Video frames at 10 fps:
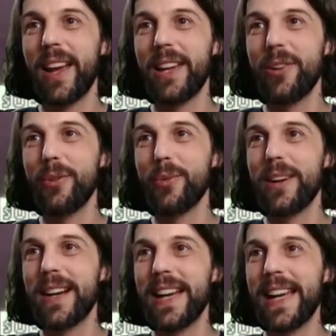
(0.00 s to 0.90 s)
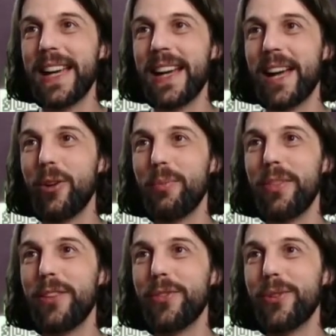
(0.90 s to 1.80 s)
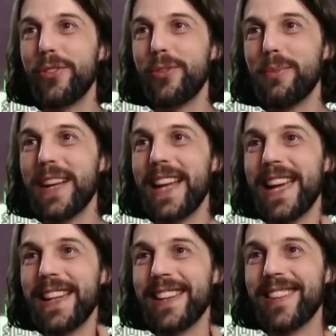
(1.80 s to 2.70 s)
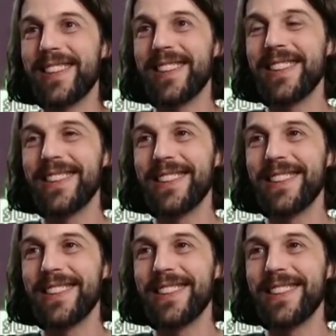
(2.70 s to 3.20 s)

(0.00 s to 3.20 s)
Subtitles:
I know why. I opened the doors to Mylanus,